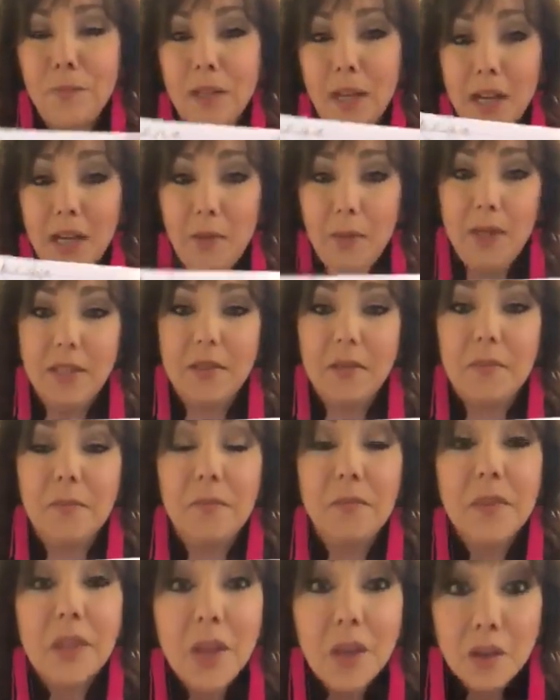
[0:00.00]
Anyways,
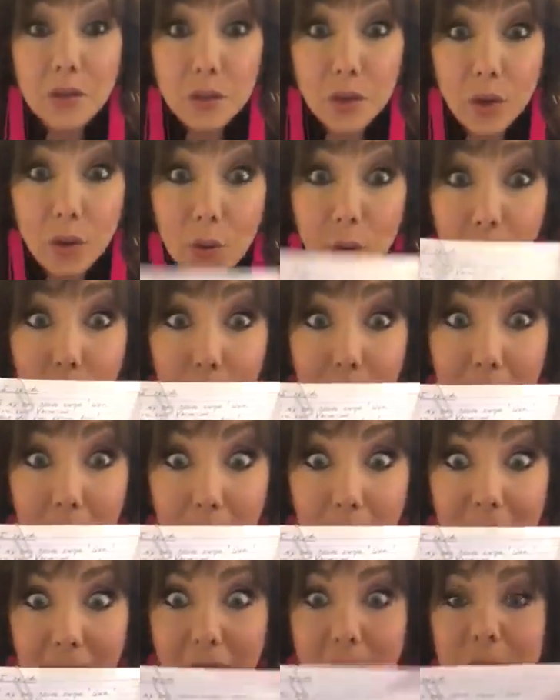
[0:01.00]
so red
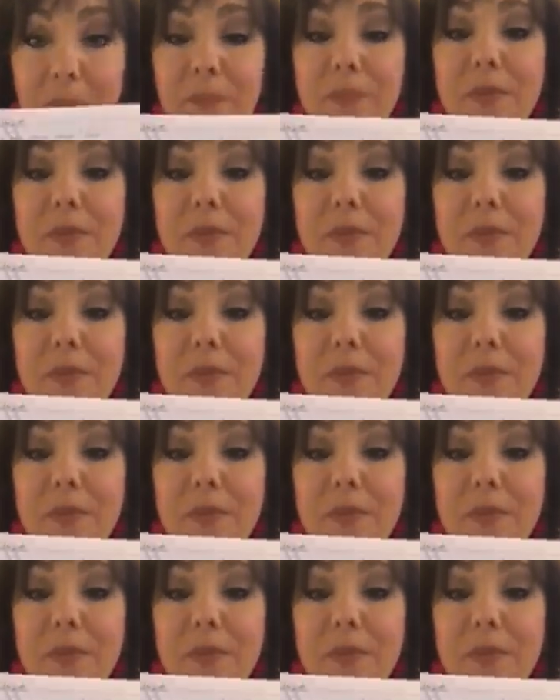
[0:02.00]
pen.